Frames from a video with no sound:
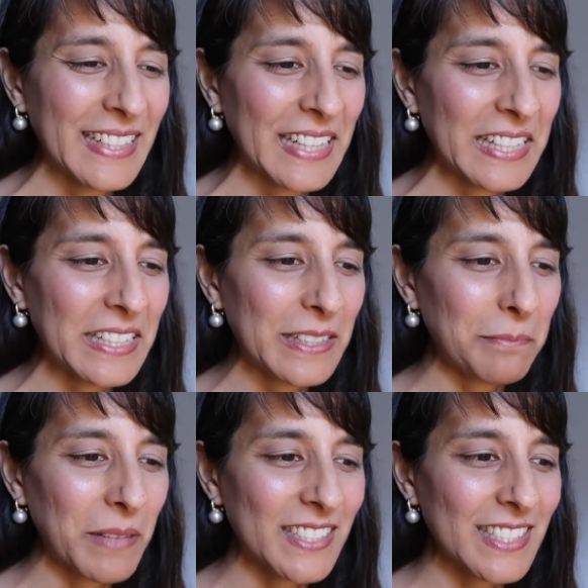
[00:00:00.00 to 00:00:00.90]
he
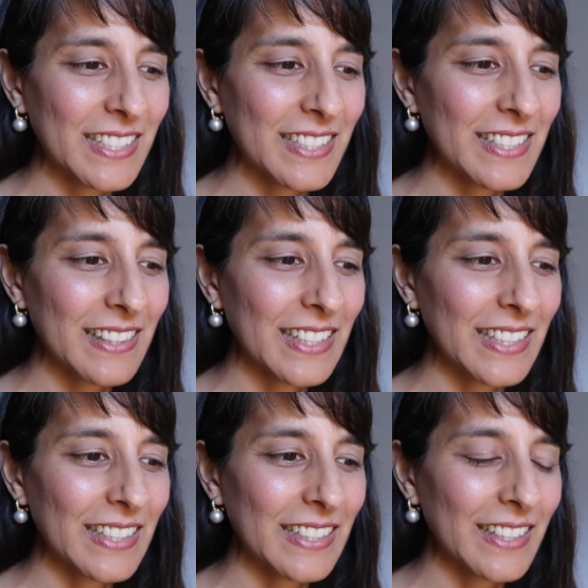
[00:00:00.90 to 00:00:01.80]
mentioned
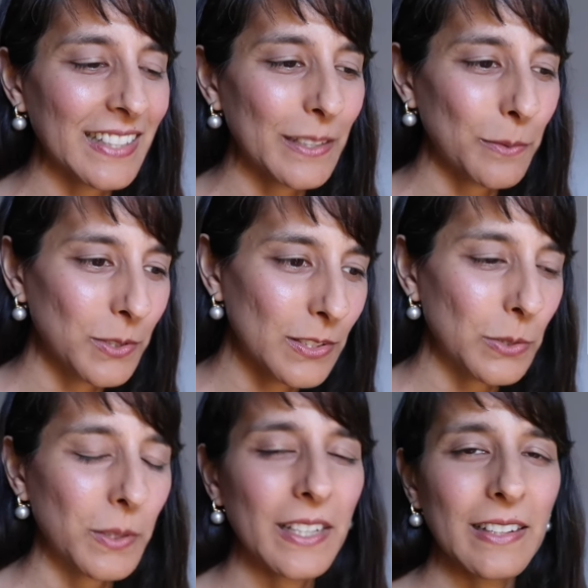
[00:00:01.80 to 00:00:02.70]
that he was
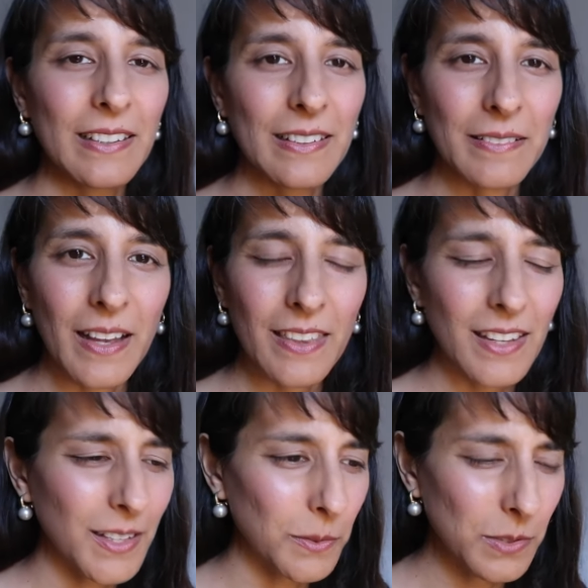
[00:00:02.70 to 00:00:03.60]
doing, I
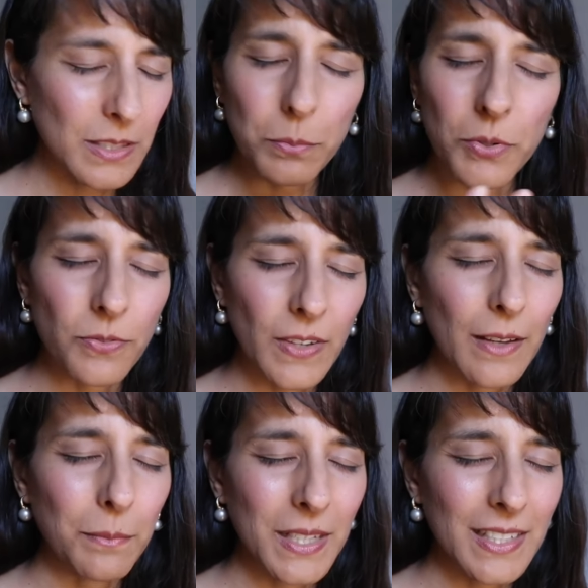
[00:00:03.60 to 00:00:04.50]
think it was a
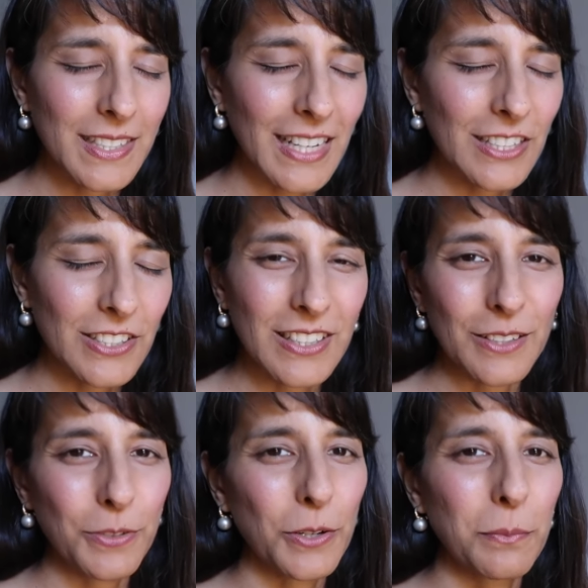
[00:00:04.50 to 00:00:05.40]
profound meditation,
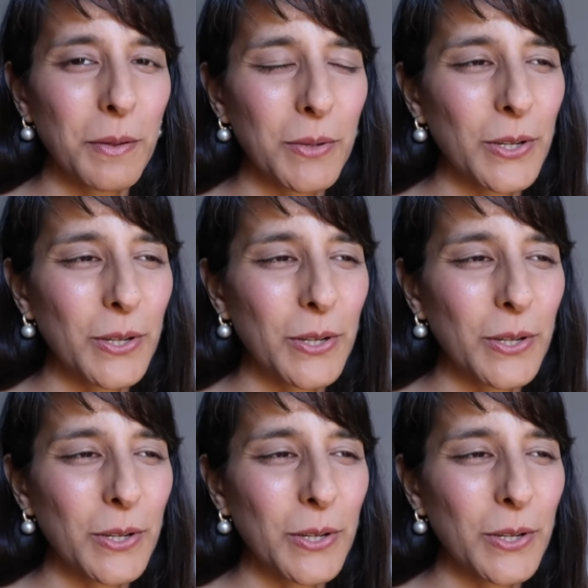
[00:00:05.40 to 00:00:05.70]
if I remember